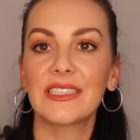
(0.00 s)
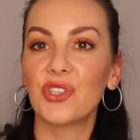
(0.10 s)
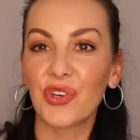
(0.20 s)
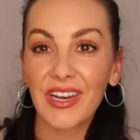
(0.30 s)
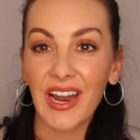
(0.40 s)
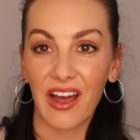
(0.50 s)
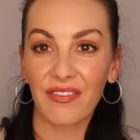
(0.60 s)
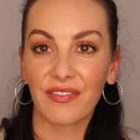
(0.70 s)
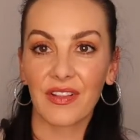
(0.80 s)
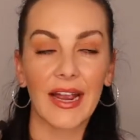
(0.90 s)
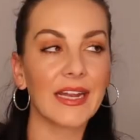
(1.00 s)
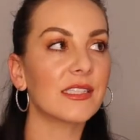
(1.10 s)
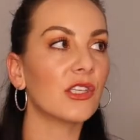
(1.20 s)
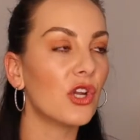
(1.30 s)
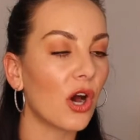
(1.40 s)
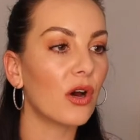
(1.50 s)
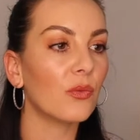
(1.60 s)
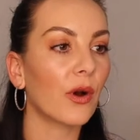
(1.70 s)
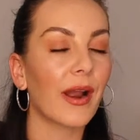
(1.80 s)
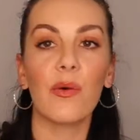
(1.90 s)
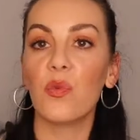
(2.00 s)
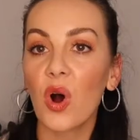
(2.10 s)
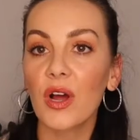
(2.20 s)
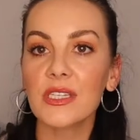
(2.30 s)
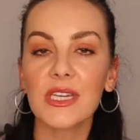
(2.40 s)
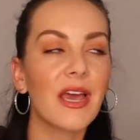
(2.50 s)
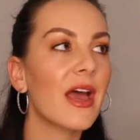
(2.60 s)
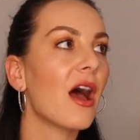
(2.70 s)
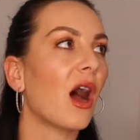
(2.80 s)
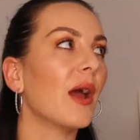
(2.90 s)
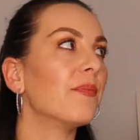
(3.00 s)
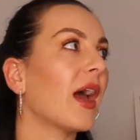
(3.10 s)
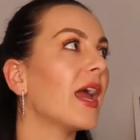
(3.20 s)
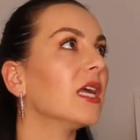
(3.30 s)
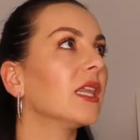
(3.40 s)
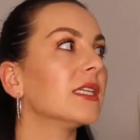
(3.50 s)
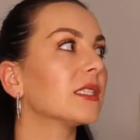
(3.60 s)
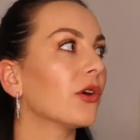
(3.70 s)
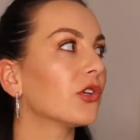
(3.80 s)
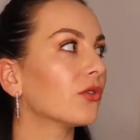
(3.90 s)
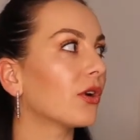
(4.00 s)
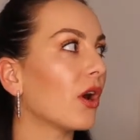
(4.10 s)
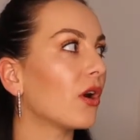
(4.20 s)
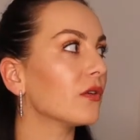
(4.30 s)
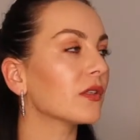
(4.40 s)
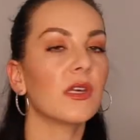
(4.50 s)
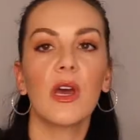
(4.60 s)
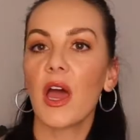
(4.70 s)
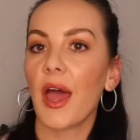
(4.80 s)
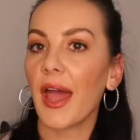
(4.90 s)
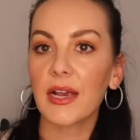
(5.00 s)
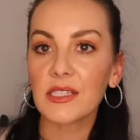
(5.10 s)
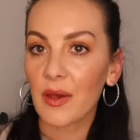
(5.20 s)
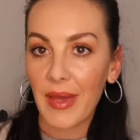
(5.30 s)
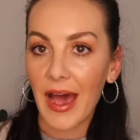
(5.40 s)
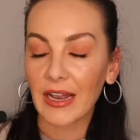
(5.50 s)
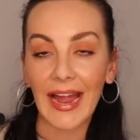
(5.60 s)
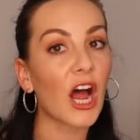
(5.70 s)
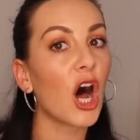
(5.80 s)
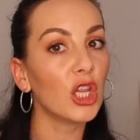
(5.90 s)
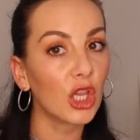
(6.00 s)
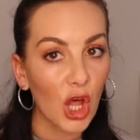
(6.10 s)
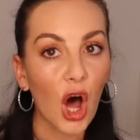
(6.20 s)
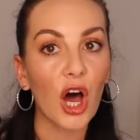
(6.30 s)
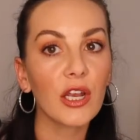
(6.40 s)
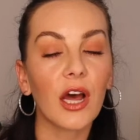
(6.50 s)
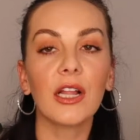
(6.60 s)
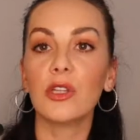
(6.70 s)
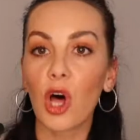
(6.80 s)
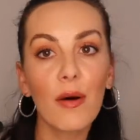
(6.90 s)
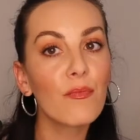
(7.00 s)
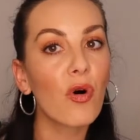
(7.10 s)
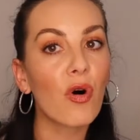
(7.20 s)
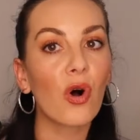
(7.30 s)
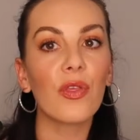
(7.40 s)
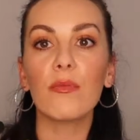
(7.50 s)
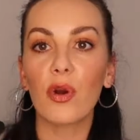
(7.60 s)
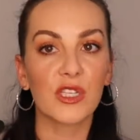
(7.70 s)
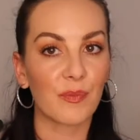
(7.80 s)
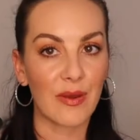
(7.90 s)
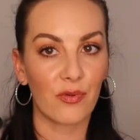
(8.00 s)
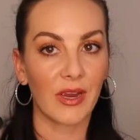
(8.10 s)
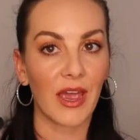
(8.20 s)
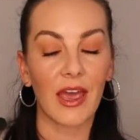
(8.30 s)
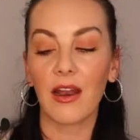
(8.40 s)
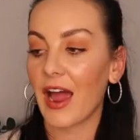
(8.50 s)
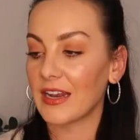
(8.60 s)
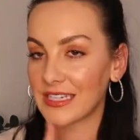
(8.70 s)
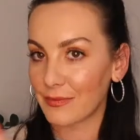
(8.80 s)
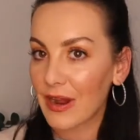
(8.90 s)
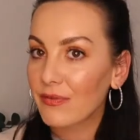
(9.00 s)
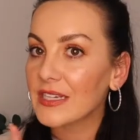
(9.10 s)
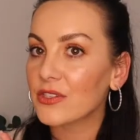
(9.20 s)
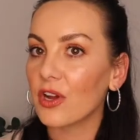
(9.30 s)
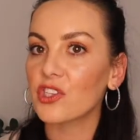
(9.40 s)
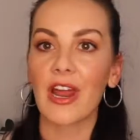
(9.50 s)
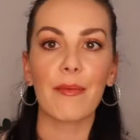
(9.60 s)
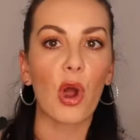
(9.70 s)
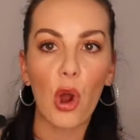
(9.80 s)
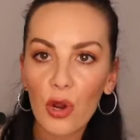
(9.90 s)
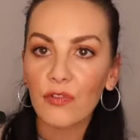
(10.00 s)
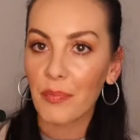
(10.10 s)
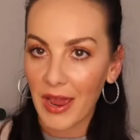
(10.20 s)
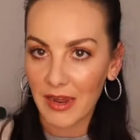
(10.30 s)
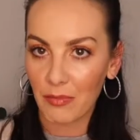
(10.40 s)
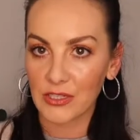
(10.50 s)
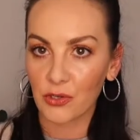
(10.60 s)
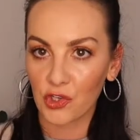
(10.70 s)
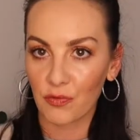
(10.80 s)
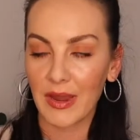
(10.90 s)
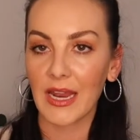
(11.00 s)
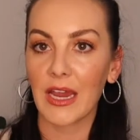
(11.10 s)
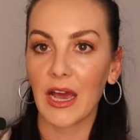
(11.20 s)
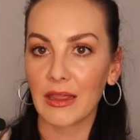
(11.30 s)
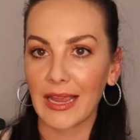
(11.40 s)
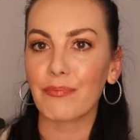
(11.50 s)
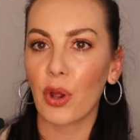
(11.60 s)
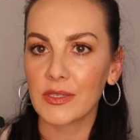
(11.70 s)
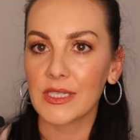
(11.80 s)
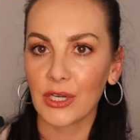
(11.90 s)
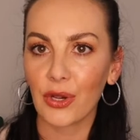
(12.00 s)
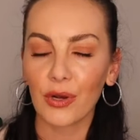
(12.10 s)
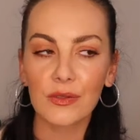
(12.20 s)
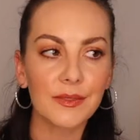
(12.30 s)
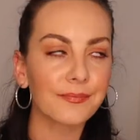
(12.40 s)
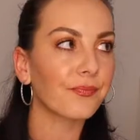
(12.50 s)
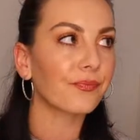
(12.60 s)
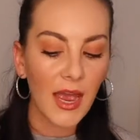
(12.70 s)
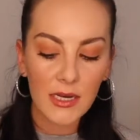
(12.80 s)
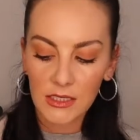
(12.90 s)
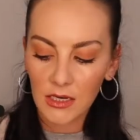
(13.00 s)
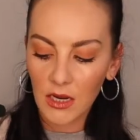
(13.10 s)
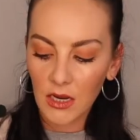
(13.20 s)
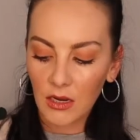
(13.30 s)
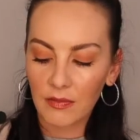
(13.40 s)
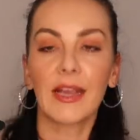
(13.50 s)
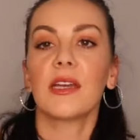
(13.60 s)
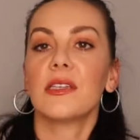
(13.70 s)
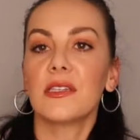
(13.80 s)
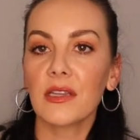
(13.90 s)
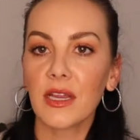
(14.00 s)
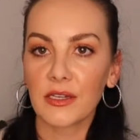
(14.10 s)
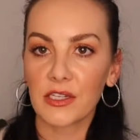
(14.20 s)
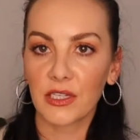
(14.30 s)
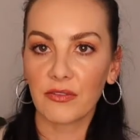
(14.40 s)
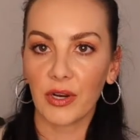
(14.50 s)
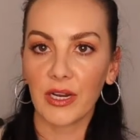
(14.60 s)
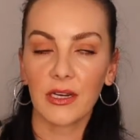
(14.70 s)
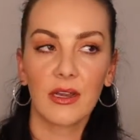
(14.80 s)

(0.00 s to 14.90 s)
good enough. Like, it's not what I want. I'm paying these social girls X amount, like a lot more than most people get. I did my research and I'm overpaying my social media, like, posting girls, and they're consistently under delivering.